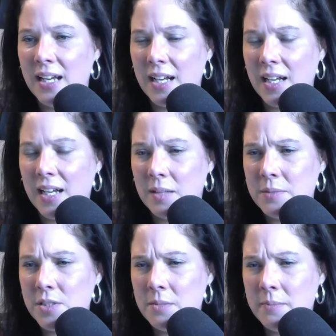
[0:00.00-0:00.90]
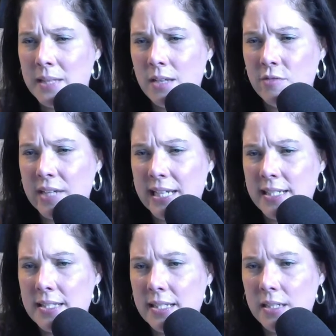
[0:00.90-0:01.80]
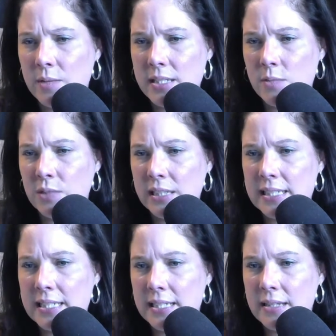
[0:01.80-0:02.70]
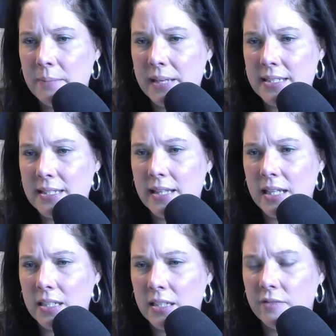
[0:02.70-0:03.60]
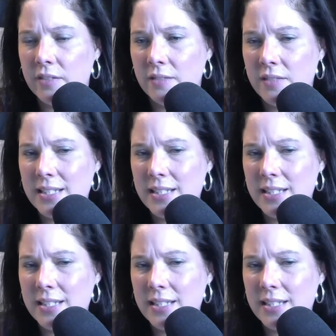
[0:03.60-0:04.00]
Um, to me, Red and Sonny West really did the best they could for Elvis.